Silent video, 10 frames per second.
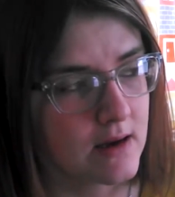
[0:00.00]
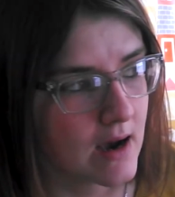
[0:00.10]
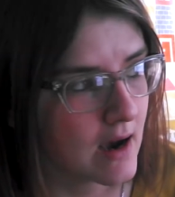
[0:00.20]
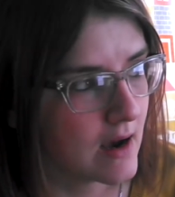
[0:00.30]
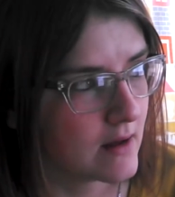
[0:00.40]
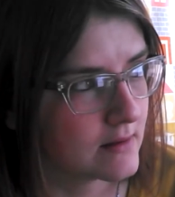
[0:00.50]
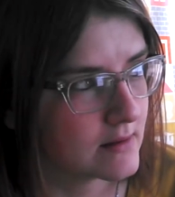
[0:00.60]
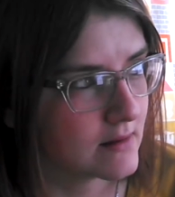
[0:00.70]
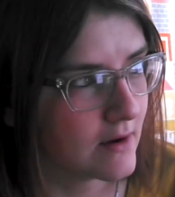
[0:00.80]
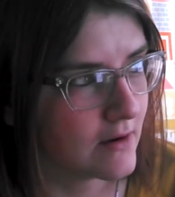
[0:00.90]

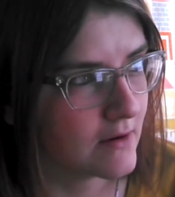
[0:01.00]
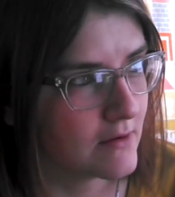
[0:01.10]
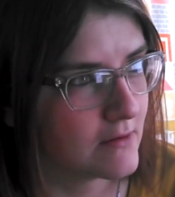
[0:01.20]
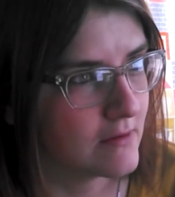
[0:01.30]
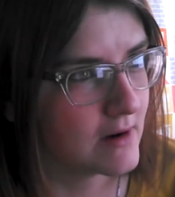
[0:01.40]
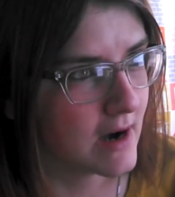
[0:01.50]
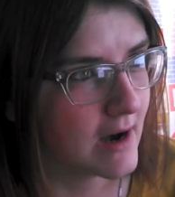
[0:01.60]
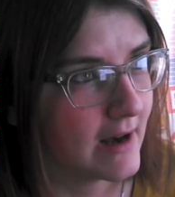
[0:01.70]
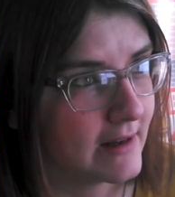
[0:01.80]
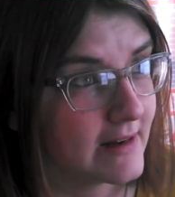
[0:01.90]
also
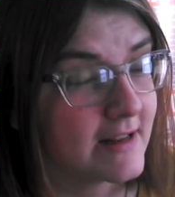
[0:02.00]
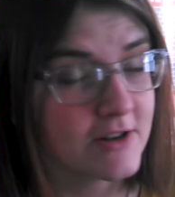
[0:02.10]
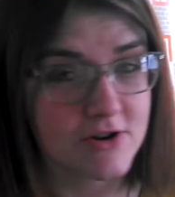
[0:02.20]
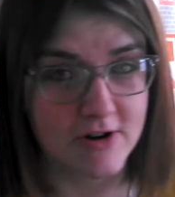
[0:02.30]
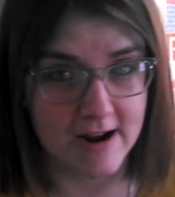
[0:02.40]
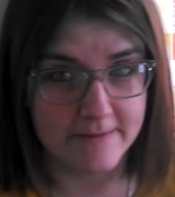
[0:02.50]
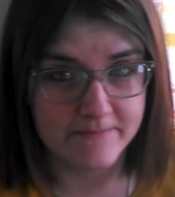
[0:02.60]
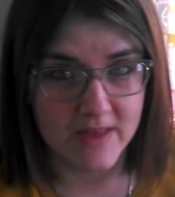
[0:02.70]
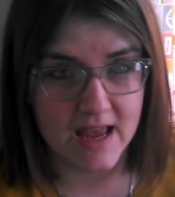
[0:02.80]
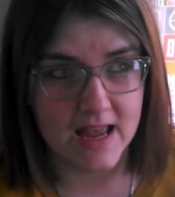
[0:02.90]
on Instagram
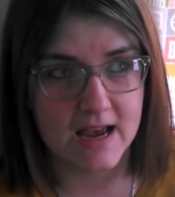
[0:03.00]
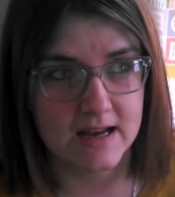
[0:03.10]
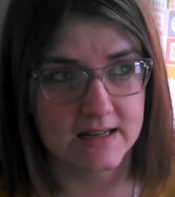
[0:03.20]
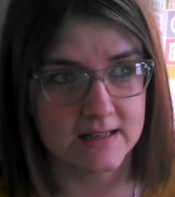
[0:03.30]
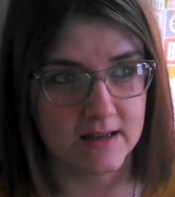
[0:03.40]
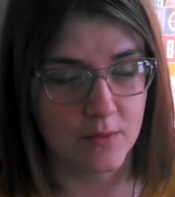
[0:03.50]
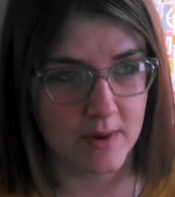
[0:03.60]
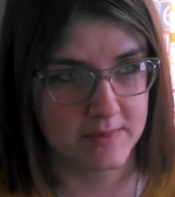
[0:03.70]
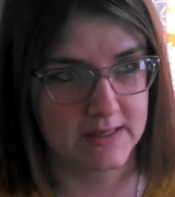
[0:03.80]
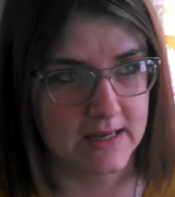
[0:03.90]
and a
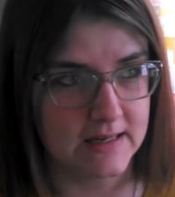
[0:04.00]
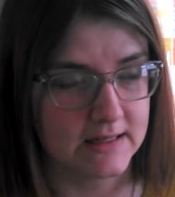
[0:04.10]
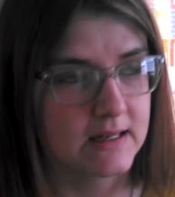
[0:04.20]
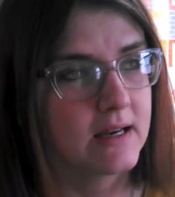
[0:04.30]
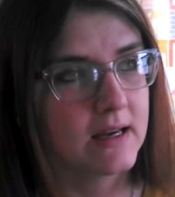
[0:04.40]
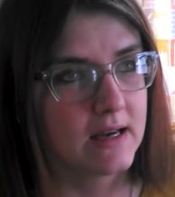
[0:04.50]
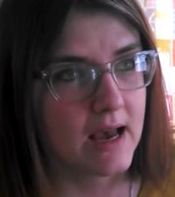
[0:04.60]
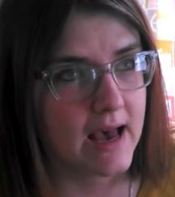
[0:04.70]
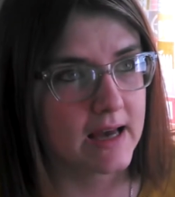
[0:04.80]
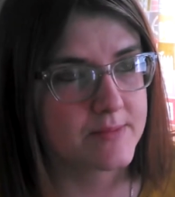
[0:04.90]
website
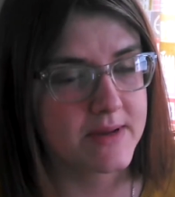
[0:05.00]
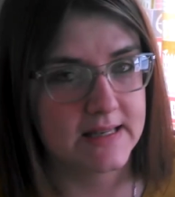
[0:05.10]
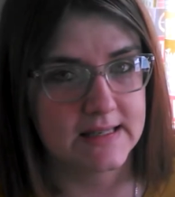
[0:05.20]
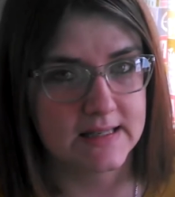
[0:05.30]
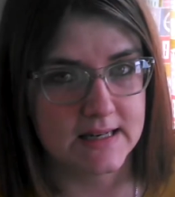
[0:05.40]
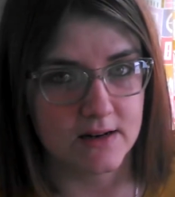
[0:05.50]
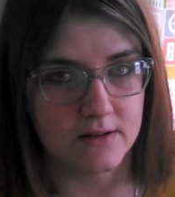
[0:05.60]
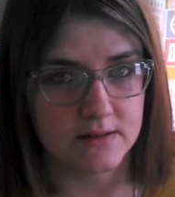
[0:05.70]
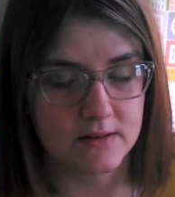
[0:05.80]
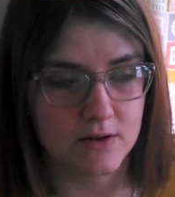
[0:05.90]
at Pins as
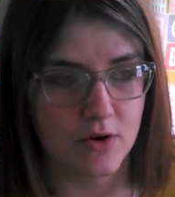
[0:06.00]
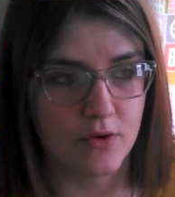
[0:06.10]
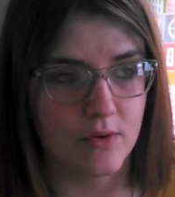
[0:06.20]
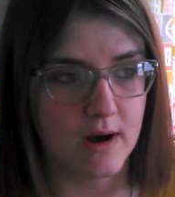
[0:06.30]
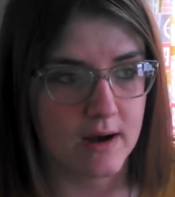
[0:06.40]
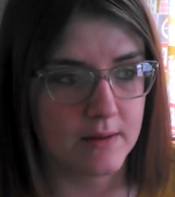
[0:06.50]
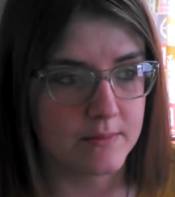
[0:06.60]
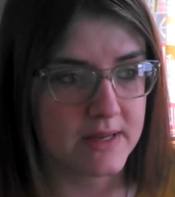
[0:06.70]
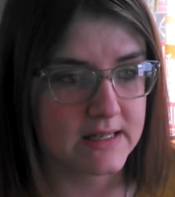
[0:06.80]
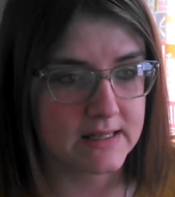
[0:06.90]
Needles. So
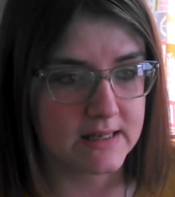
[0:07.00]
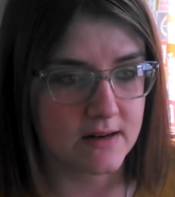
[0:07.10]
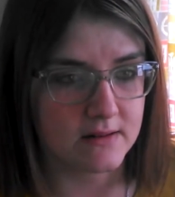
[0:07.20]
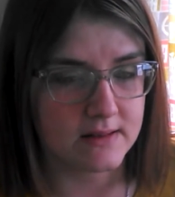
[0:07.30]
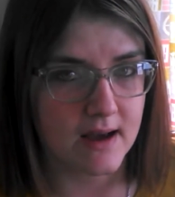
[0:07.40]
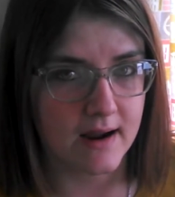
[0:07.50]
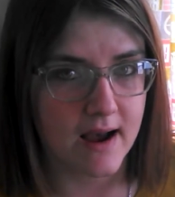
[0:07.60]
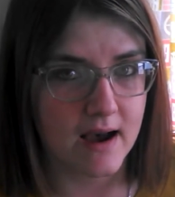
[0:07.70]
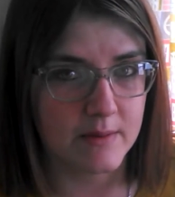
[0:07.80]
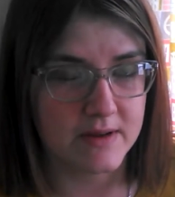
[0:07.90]

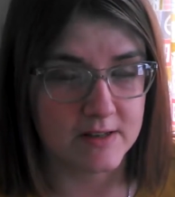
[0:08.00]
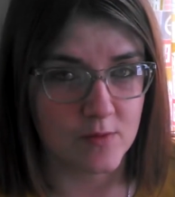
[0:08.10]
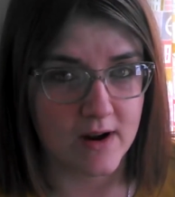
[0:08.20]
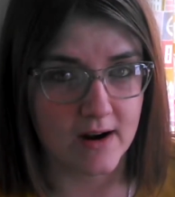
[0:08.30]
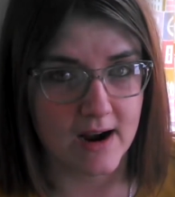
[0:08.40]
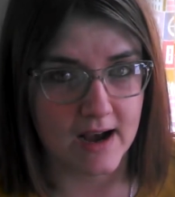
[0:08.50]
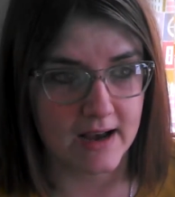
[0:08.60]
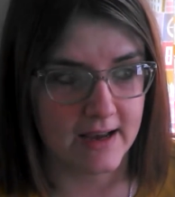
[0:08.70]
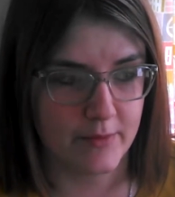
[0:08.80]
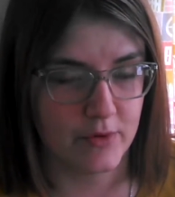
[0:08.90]
pinsasneedles.com is where
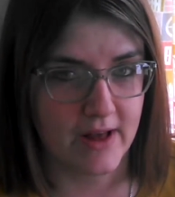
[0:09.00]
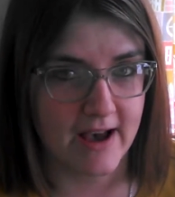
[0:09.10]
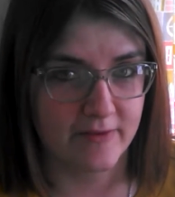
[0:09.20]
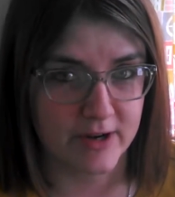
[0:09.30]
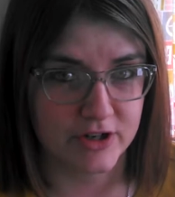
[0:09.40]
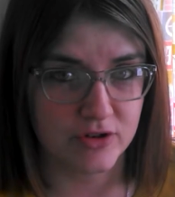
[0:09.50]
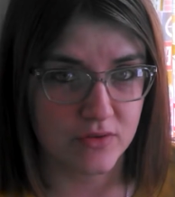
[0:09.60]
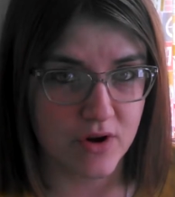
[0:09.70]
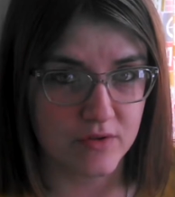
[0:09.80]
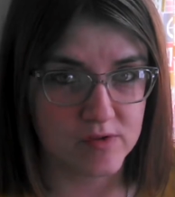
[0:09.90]
I will have my show
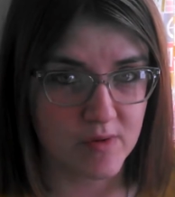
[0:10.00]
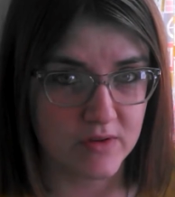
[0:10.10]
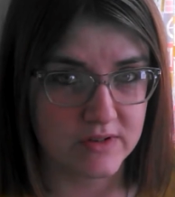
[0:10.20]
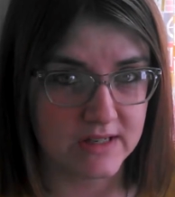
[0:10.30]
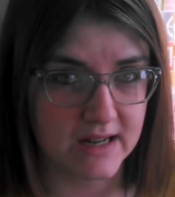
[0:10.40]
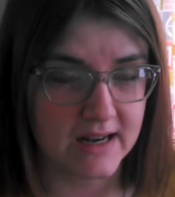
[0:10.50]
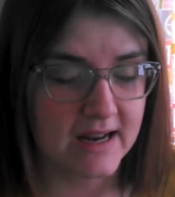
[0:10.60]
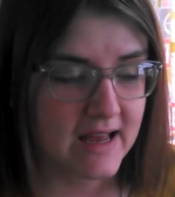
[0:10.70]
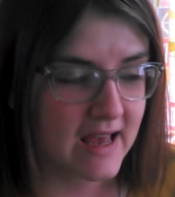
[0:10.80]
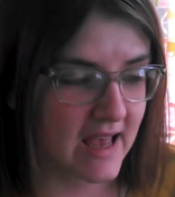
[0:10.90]
notes posted,
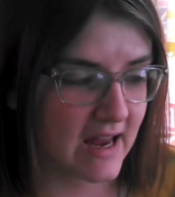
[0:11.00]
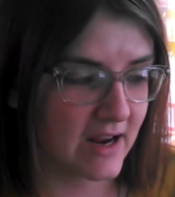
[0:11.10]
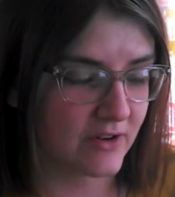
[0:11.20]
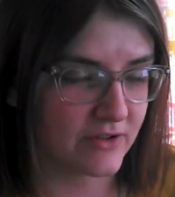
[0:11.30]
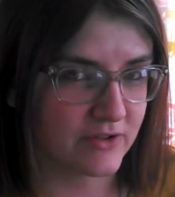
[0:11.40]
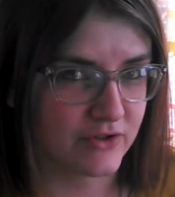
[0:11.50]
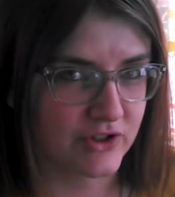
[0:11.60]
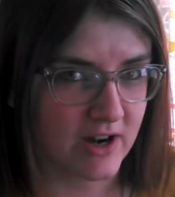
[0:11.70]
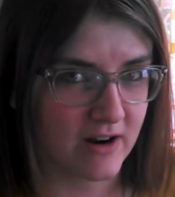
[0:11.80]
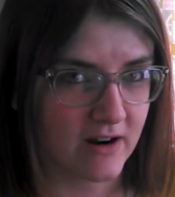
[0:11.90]
and I also
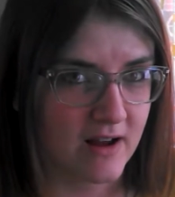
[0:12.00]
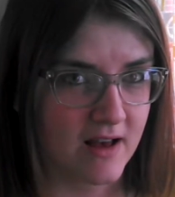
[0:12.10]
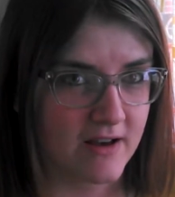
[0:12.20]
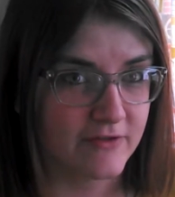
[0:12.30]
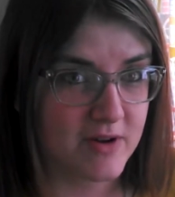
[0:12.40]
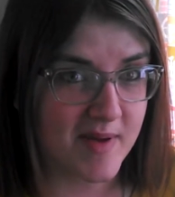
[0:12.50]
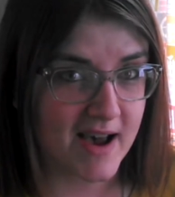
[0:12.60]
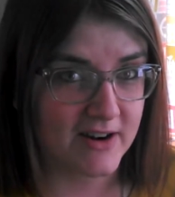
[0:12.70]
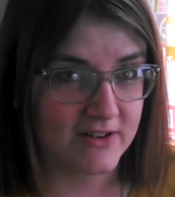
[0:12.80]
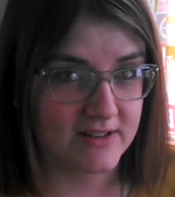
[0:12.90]
share free
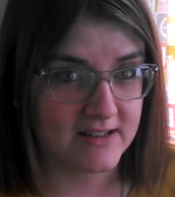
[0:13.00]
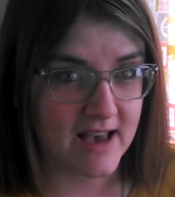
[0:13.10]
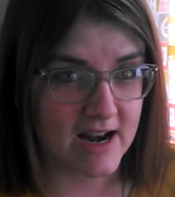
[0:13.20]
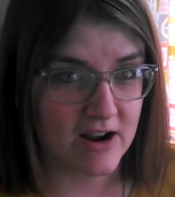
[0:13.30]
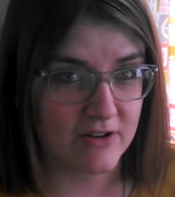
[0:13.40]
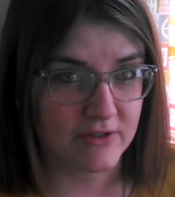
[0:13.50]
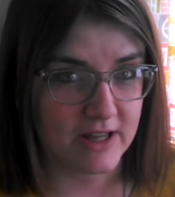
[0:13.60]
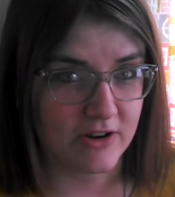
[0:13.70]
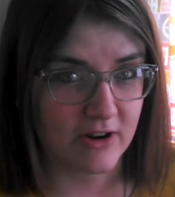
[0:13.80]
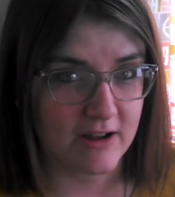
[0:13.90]
patterns that are
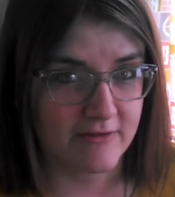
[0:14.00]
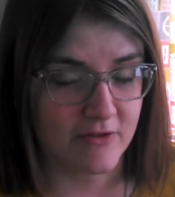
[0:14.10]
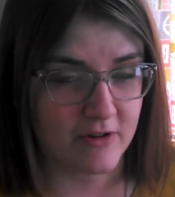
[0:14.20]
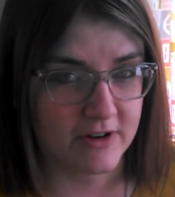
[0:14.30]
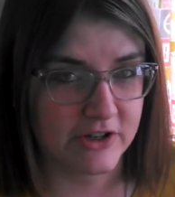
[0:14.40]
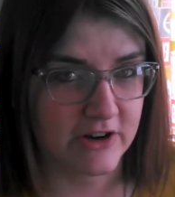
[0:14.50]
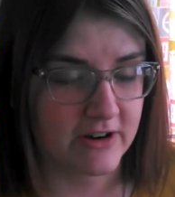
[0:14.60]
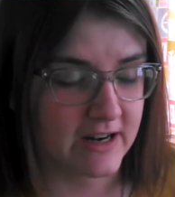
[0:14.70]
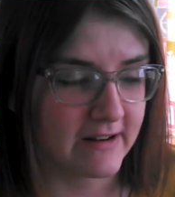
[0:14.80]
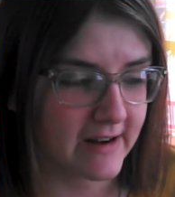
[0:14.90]
really great for
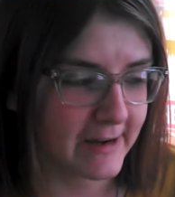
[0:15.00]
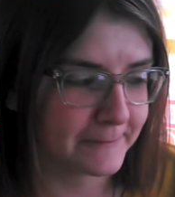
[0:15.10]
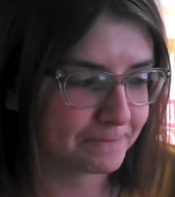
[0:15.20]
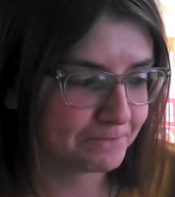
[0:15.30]
charity knitting.